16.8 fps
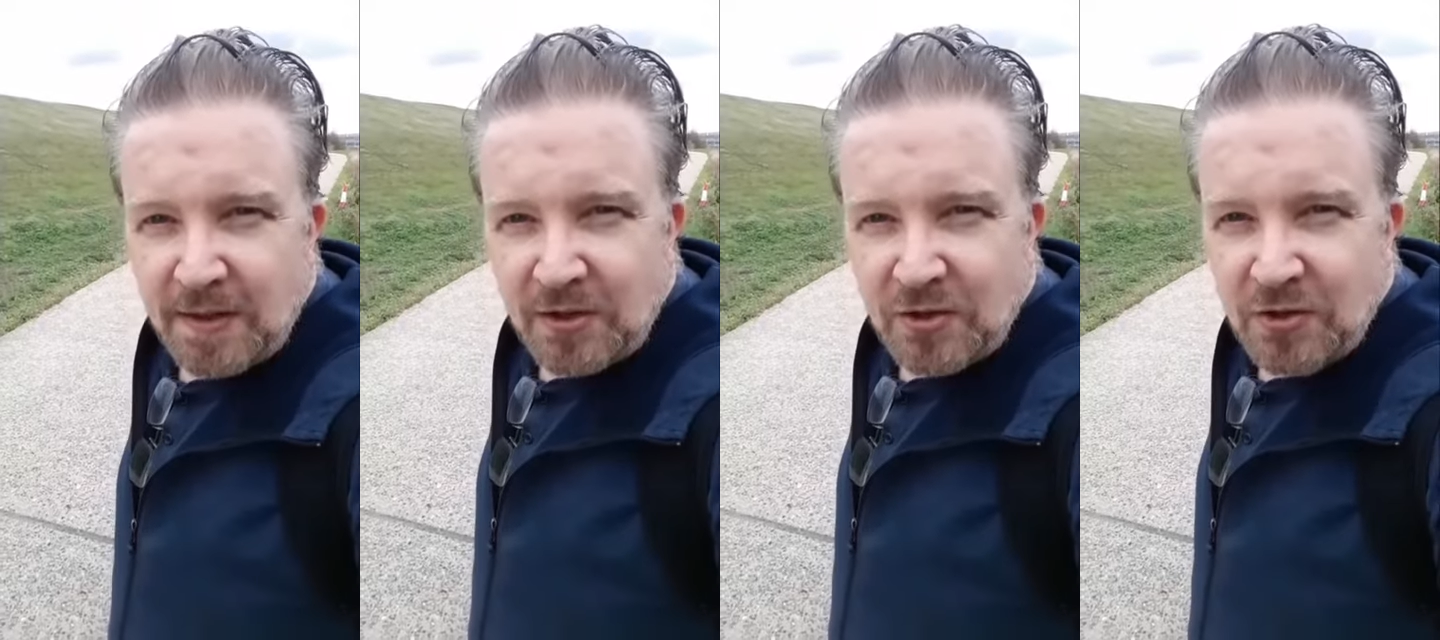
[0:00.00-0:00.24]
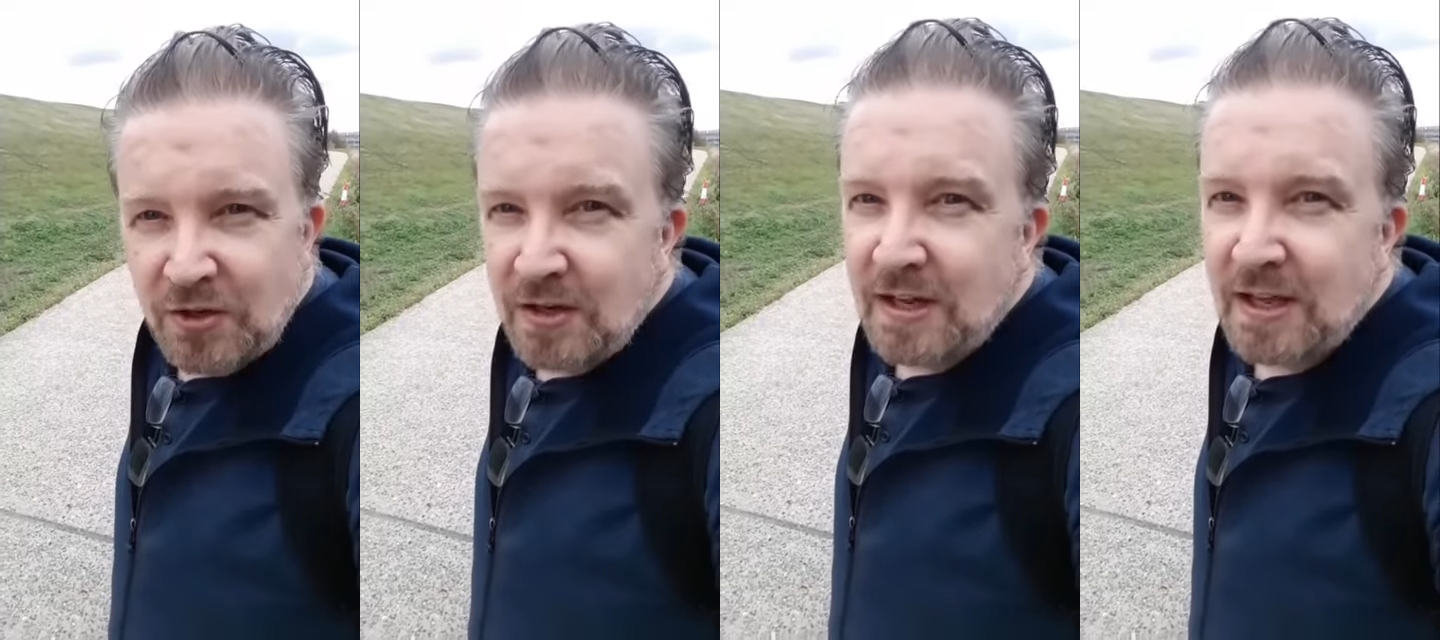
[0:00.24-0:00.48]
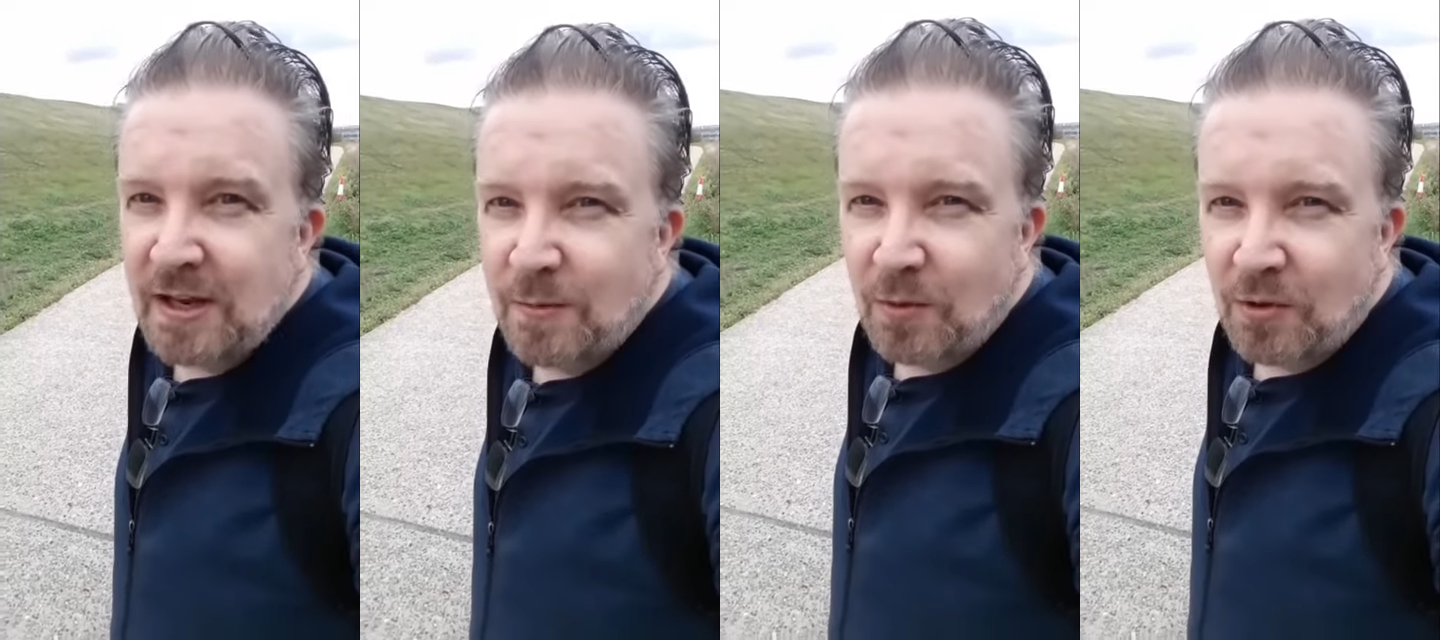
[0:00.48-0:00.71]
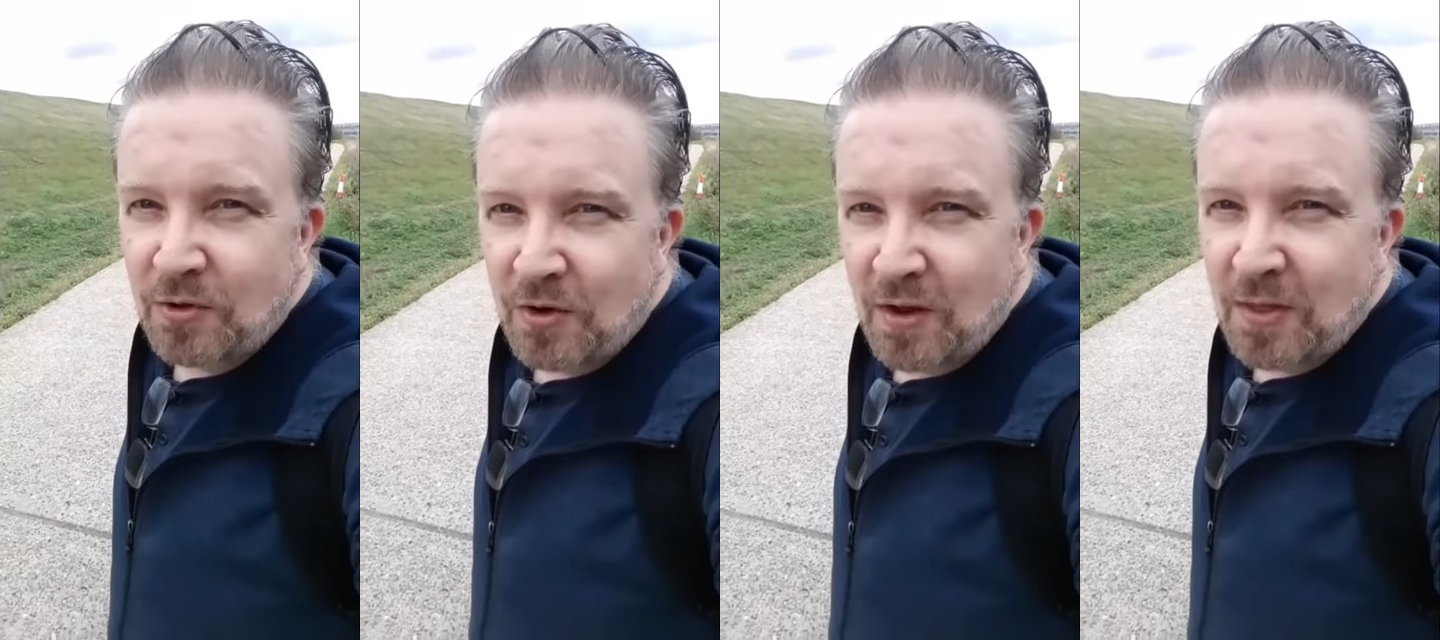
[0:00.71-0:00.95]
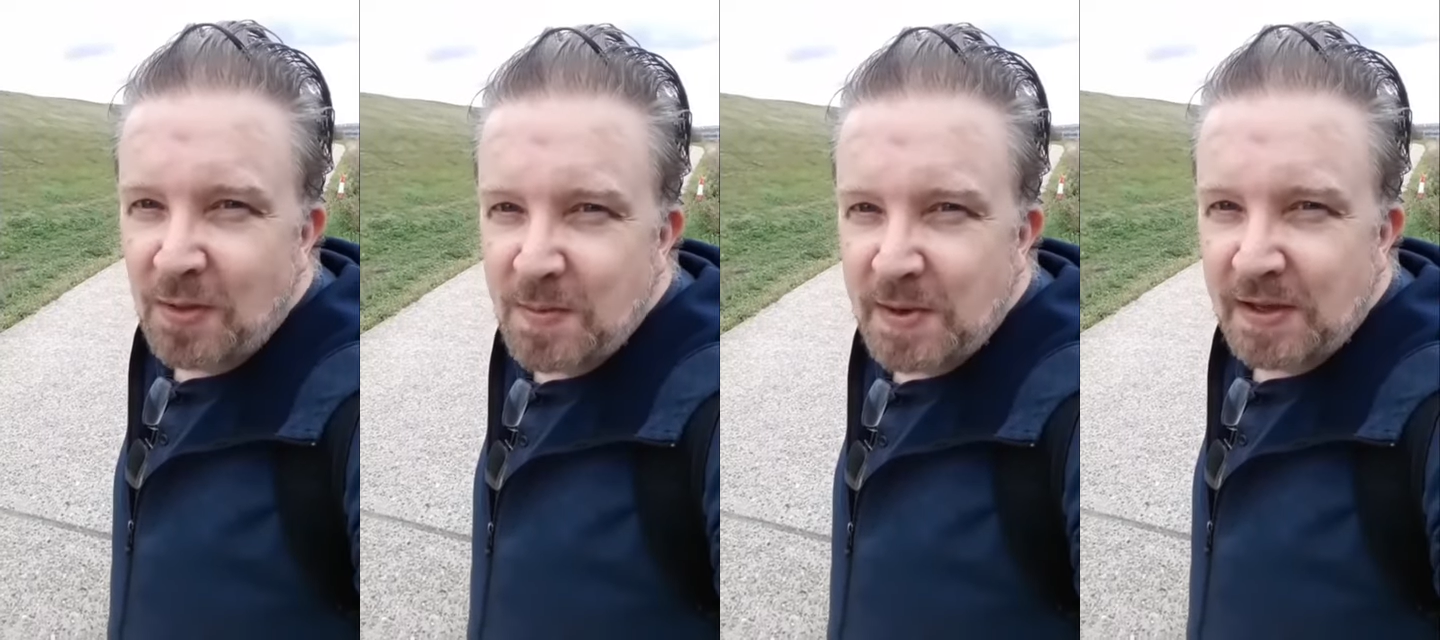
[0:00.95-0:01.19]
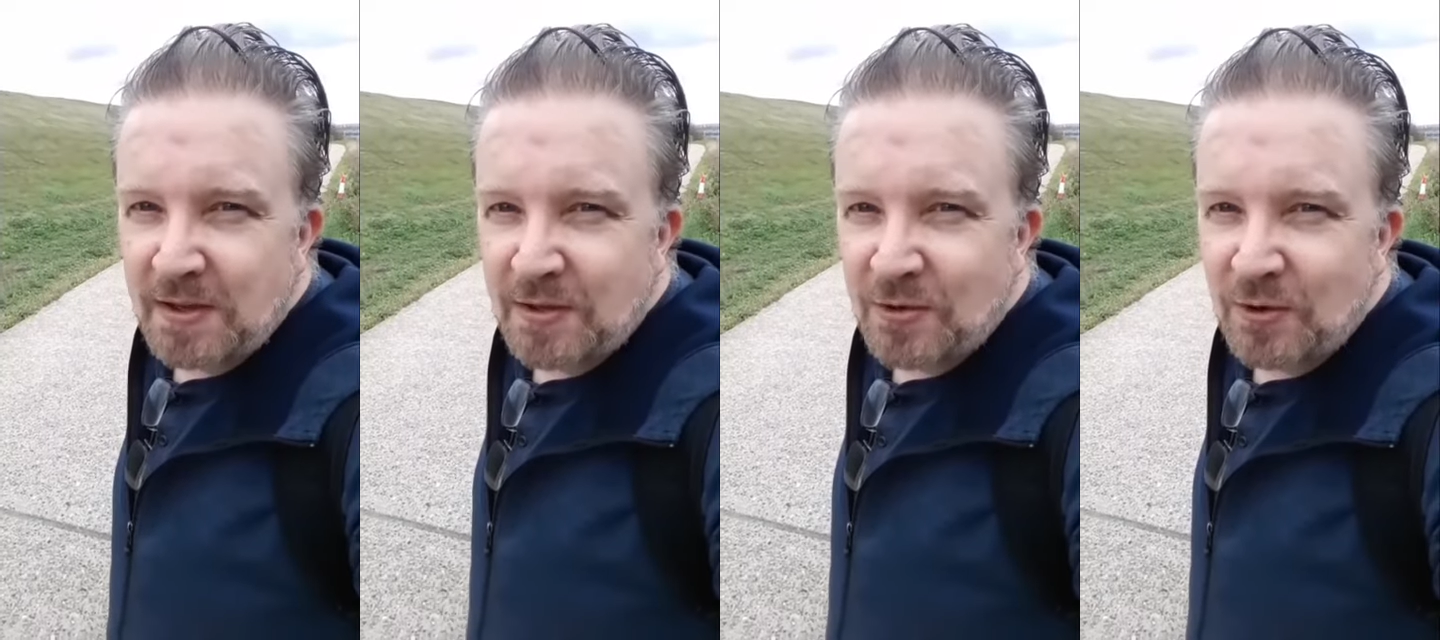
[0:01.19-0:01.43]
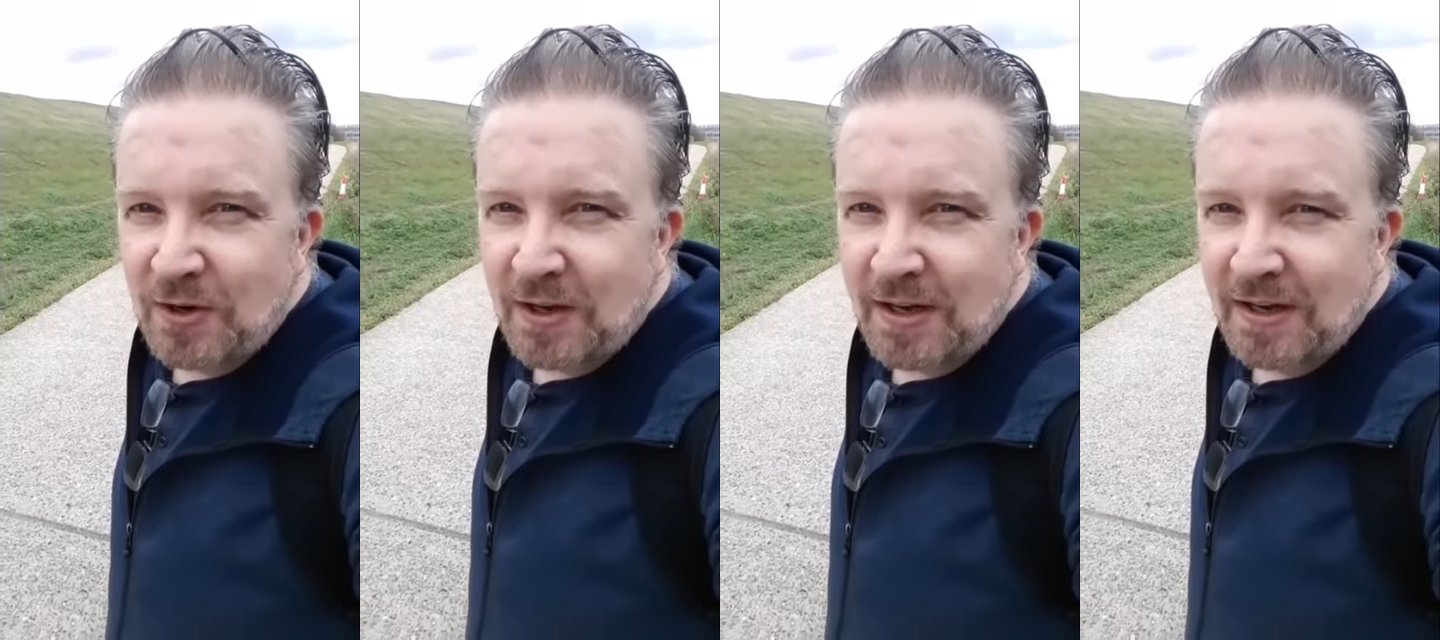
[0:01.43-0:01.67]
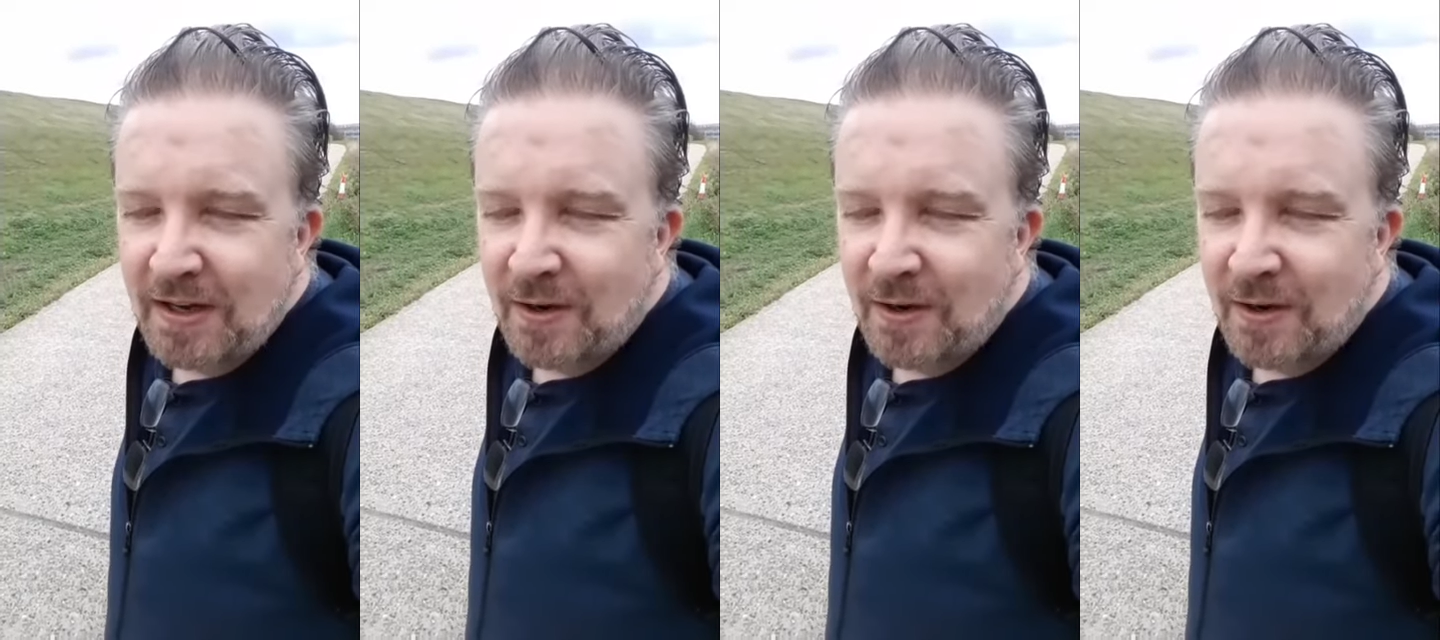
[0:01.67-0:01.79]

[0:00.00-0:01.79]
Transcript: that you need when you're on the big screen.